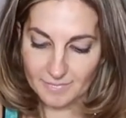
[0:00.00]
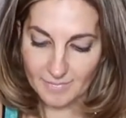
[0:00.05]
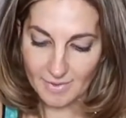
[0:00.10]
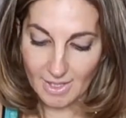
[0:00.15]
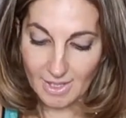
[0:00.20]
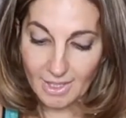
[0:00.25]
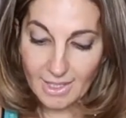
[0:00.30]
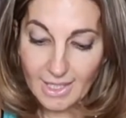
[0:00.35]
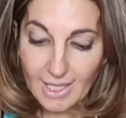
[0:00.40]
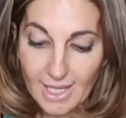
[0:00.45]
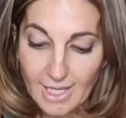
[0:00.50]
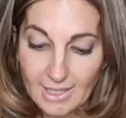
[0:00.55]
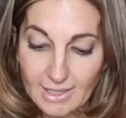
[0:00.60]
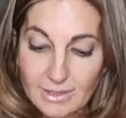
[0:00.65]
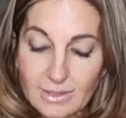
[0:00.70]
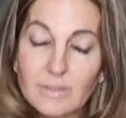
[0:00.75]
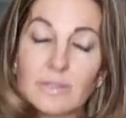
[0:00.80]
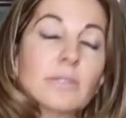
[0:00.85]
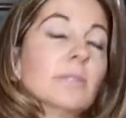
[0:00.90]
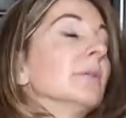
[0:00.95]
And again,
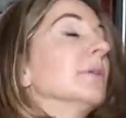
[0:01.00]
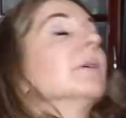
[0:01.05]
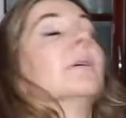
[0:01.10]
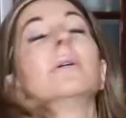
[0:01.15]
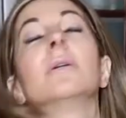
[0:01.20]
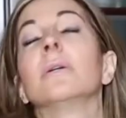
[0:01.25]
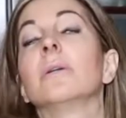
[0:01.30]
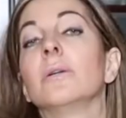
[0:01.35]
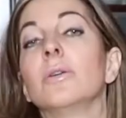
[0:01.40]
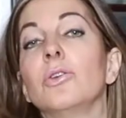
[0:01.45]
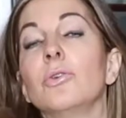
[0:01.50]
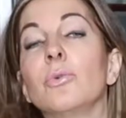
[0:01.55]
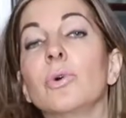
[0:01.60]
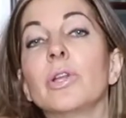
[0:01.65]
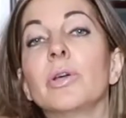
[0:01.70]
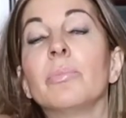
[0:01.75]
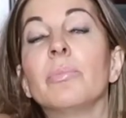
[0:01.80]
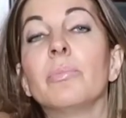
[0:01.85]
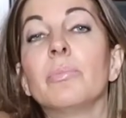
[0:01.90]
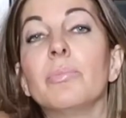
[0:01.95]
you
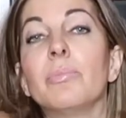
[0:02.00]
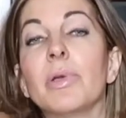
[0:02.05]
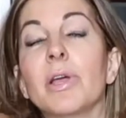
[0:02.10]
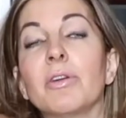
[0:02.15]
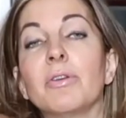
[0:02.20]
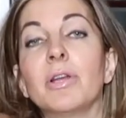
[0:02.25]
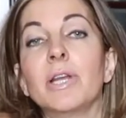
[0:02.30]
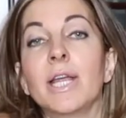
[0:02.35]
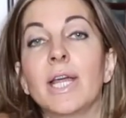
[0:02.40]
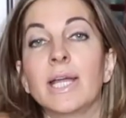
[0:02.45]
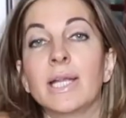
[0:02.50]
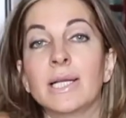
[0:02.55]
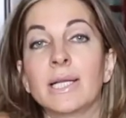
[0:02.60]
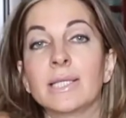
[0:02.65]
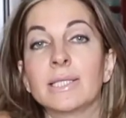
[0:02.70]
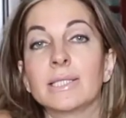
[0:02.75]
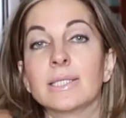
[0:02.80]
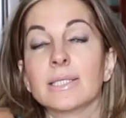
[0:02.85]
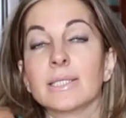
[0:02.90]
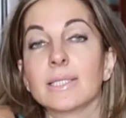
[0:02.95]
wanna marinate
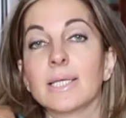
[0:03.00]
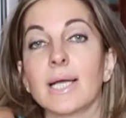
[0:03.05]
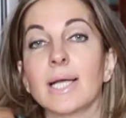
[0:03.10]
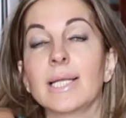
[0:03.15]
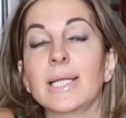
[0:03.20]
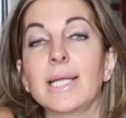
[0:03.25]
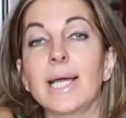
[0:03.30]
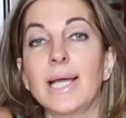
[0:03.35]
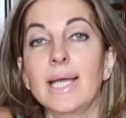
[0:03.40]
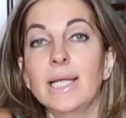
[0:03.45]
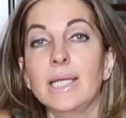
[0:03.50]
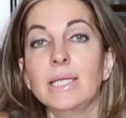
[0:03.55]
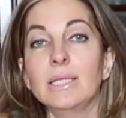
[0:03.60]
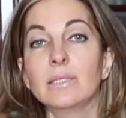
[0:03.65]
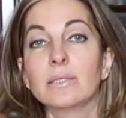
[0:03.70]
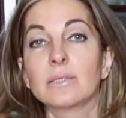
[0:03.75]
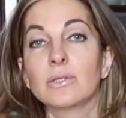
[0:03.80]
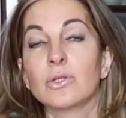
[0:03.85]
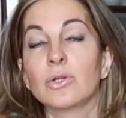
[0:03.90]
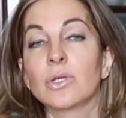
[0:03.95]
it at
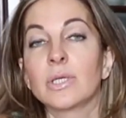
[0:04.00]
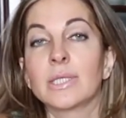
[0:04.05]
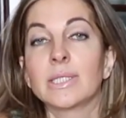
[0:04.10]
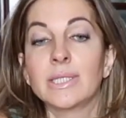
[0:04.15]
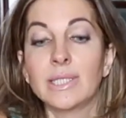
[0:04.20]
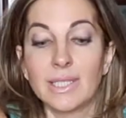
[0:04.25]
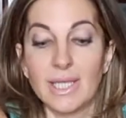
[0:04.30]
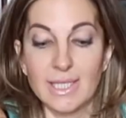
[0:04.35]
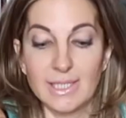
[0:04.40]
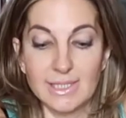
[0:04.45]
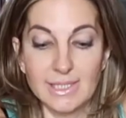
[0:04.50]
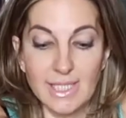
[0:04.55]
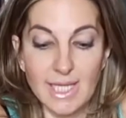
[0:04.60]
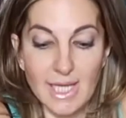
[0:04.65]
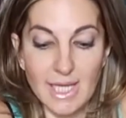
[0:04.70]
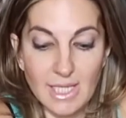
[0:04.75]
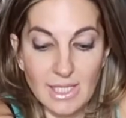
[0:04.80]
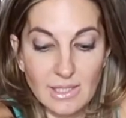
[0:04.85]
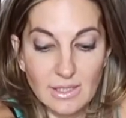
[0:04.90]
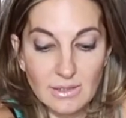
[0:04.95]
night and cook it the next
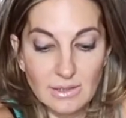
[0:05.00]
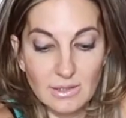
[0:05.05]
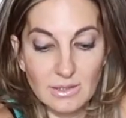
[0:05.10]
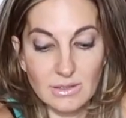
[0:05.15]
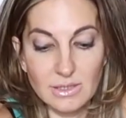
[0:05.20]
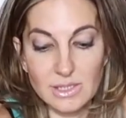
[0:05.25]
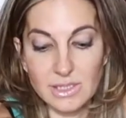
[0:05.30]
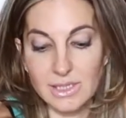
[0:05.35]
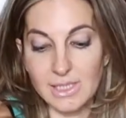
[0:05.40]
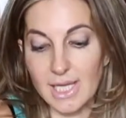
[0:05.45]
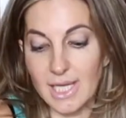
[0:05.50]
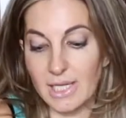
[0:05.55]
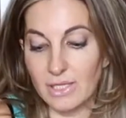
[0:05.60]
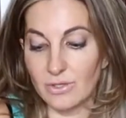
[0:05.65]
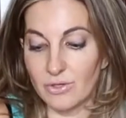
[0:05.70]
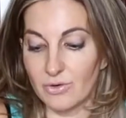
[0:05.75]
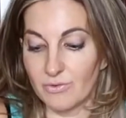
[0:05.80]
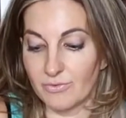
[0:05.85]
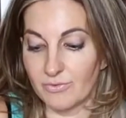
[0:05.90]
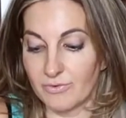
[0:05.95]
day. It could stay in
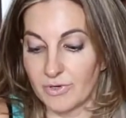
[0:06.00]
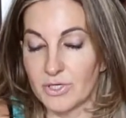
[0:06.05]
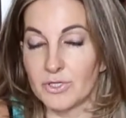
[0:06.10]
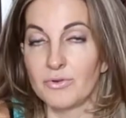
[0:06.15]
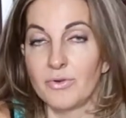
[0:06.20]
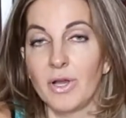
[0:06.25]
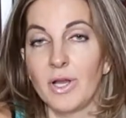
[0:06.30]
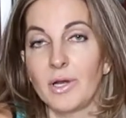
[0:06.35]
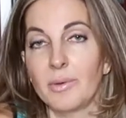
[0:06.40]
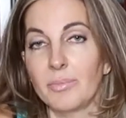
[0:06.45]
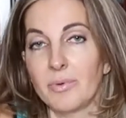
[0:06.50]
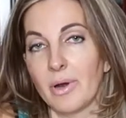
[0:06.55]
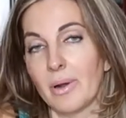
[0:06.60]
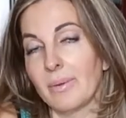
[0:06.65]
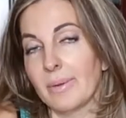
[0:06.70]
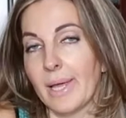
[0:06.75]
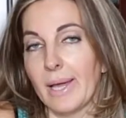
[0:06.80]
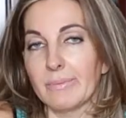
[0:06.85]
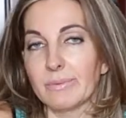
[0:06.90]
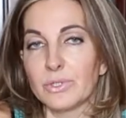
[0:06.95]
your refrigerator
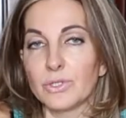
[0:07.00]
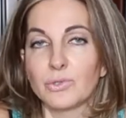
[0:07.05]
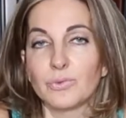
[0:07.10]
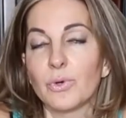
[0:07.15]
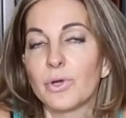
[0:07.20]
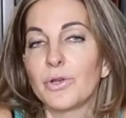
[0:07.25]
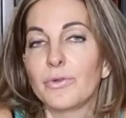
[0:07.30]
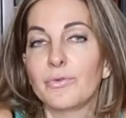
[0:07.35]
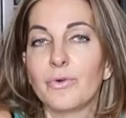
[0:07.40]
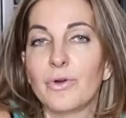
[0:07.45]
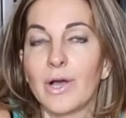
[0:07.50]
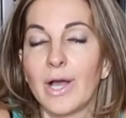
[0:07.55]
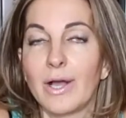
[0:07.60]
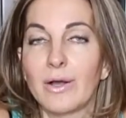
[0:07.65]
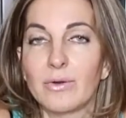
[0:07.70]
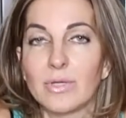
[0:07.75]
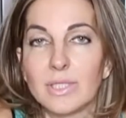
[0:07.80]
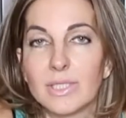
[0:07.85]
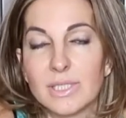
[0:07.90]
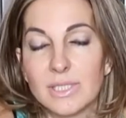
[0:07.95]
probably up to 24
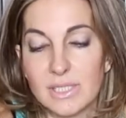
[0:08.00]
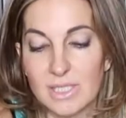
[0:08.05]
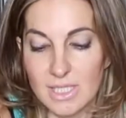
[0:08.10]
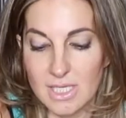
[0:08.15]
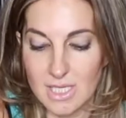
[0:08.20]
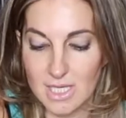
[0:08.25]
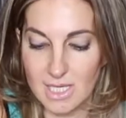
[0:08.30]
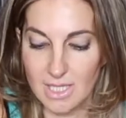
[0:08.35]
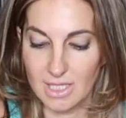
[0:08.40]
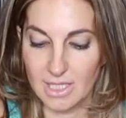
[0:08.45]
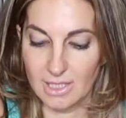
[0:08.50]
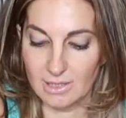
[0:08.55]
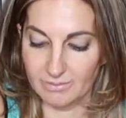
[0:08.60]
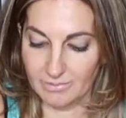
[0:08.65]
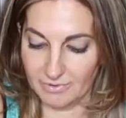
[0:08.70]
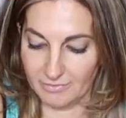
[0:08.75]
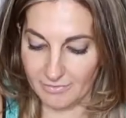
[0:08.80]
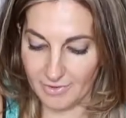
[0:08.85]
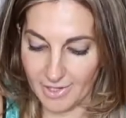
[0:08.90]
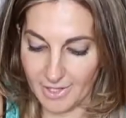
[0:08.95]
hours. It'll
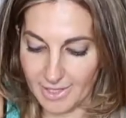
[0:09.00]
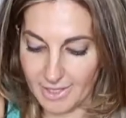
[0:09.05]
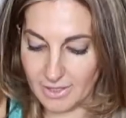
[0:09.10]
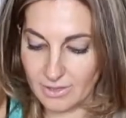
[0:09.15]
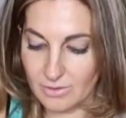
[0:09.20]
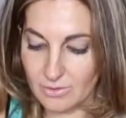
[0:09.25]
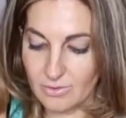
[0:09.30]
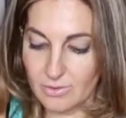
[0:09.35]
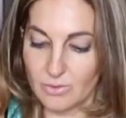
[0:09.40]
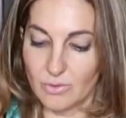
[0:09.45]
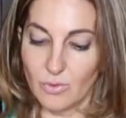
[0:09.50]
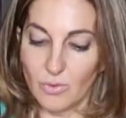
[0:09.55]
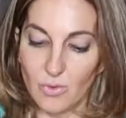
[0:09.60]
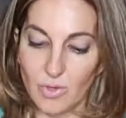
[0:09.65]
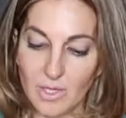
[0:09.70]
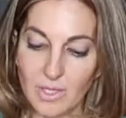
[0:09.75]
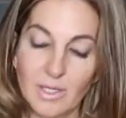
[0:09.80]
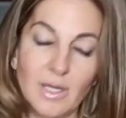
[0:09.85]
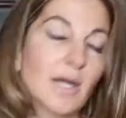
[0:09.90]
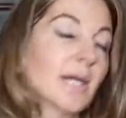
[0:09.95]
be fine.
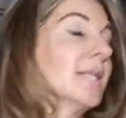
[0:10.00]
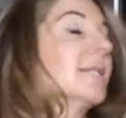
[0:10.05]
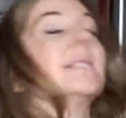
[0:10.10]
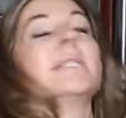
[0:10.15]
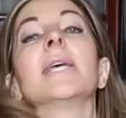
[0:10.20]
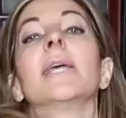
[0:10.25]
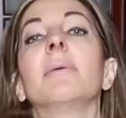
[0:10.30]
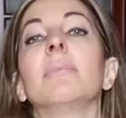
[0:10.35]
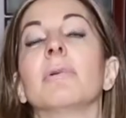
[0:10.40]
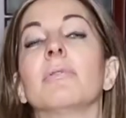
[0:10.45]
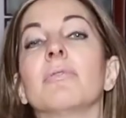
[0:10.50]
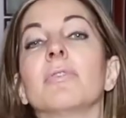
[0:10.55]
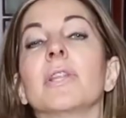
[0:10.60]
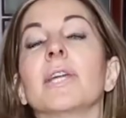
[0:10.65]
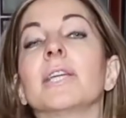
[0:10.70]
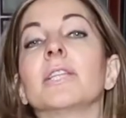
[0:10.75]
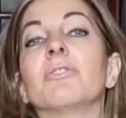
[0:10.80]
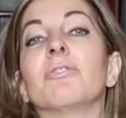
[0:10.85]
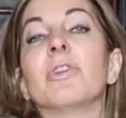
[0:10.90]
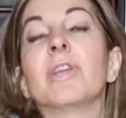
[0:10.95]
Or on the table for
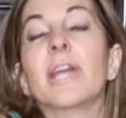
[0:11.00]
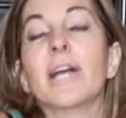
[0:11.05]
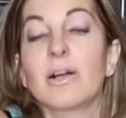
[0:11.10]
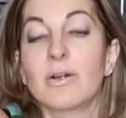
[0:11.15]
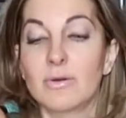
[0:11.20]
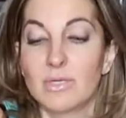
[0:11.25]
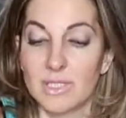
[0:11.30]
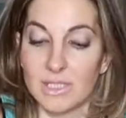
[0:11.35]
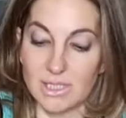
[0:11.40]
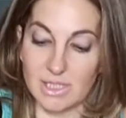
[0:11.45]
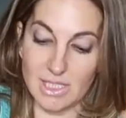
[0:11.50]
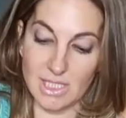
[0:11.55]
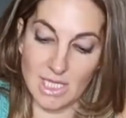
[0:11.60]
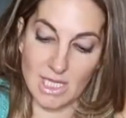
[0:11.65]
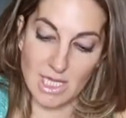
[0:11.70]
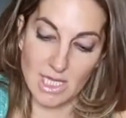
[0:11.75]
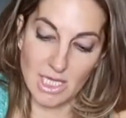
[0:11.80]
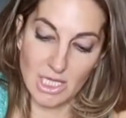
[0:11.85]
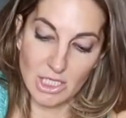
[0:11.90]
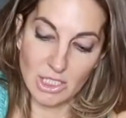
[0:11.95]
like 3 hours.
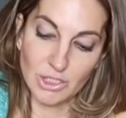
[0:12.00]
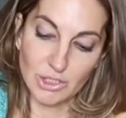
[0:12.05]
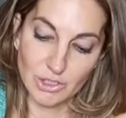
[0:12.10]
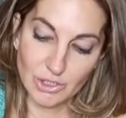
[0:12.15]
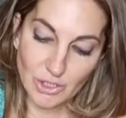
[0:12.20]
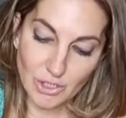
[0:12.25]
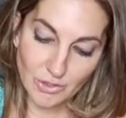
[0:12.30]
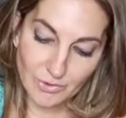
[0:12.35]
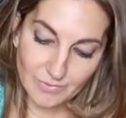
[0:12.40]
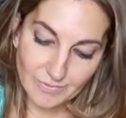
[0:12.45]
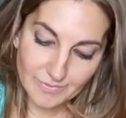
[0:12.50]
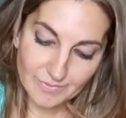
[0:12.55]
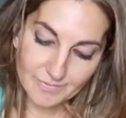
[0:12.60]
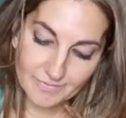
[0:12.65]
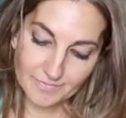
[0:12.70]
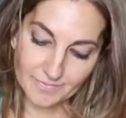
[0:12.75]
So